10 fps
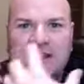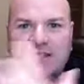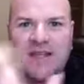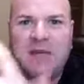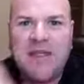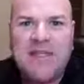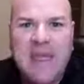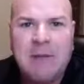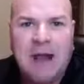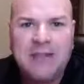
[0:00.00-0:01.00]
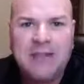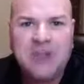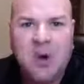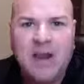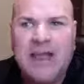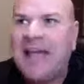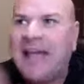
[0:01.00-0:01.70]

something that they might enjoy.